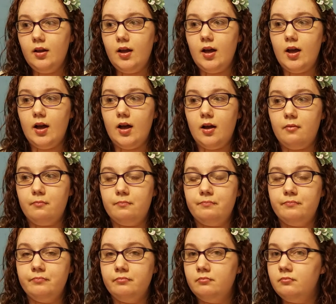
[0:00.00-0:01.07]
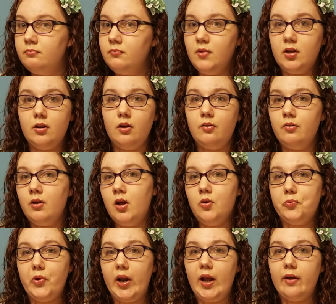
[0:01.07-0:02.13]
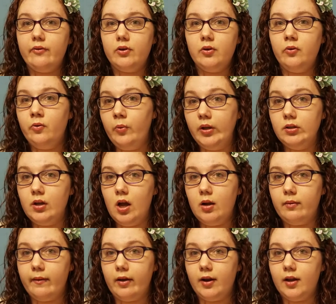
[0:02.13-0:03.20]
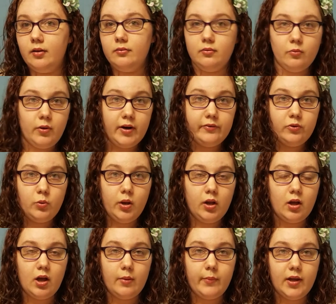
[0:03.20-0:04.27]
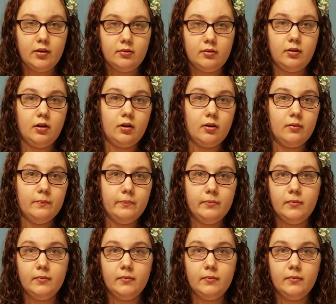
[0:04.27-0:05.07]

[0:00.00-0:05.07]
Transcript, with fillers: Um, you know, whatever. We'll talk about it. Whatever you want to comment, you know.